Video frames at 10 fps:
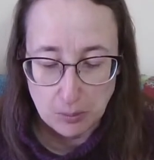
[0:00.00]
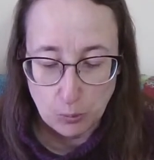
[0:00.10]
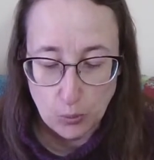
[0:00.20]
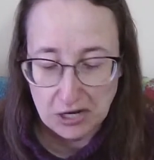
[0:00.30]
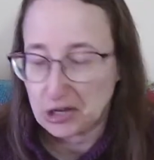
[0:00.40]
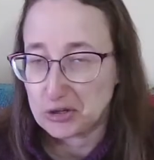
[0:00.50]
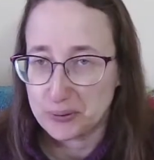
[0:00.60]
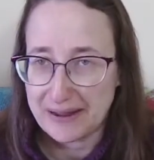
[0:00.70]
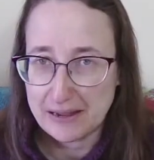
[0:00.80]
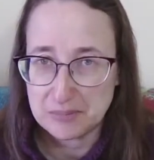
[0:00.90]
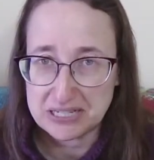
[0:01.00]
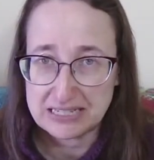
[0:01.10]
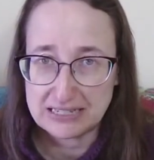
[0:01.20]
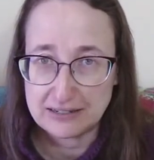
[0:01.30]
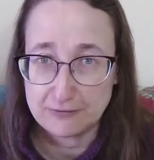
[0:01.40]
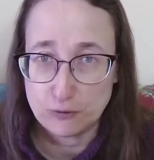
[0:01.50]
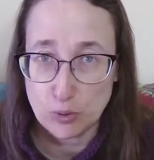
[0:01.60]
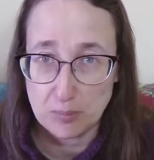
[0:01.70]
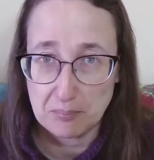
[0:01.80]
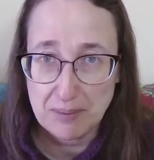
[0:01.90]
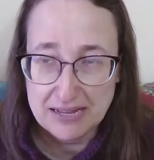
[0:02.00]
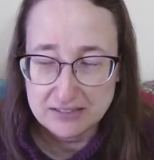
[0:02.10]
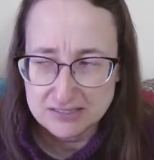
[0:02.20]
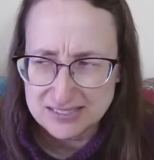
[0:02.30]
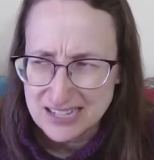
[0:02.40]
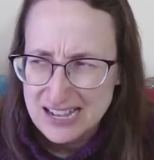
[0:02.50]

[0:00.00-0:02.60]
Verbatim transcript: what colorway I'm going to knit for Miles.